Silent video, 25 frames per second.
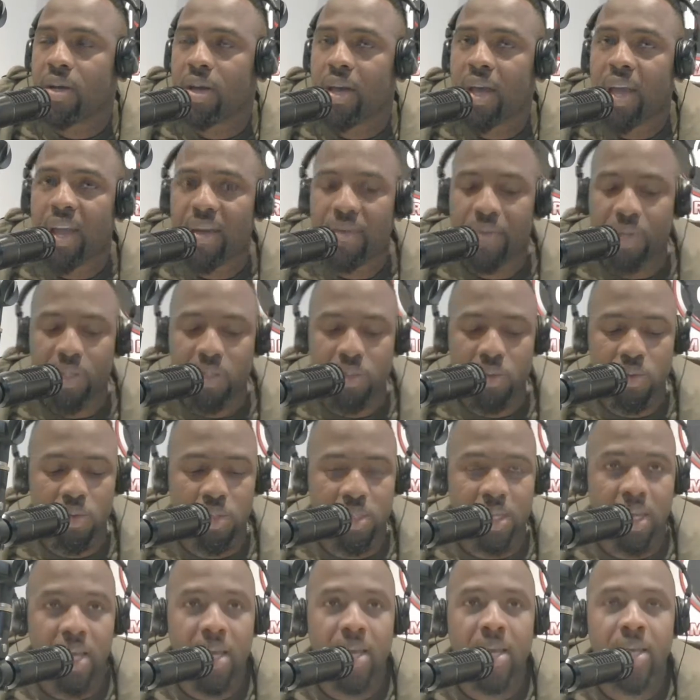here every
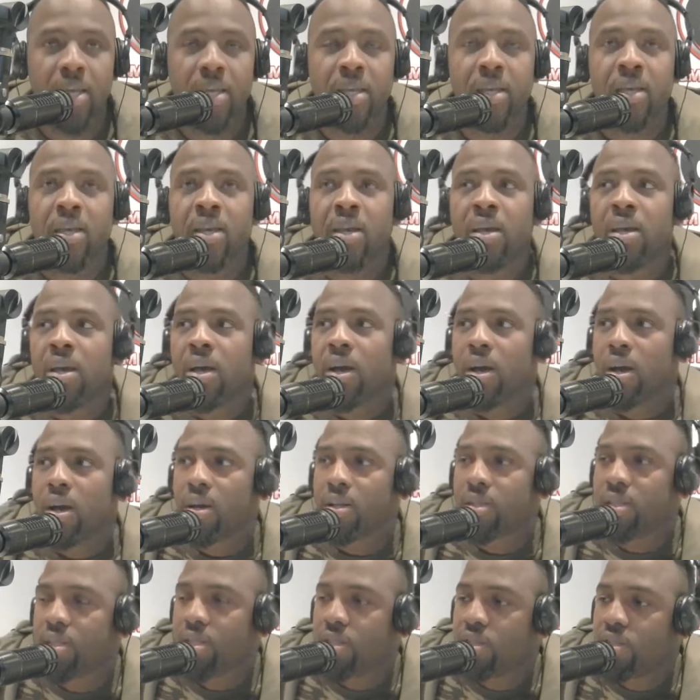Tuesday
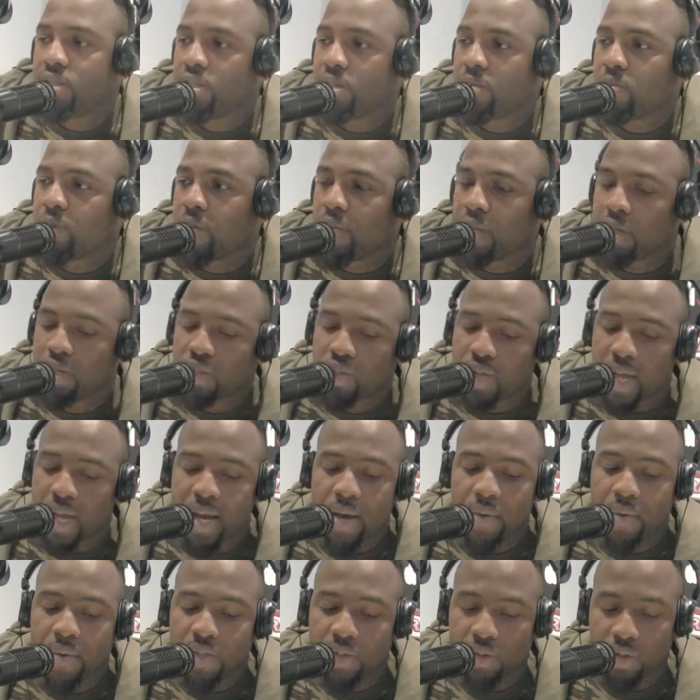on TG Radio.
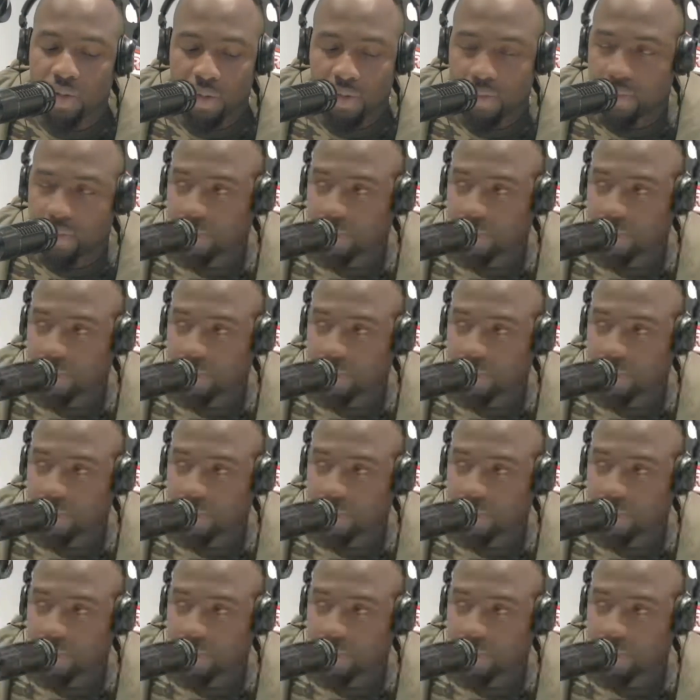Dragon, what's good?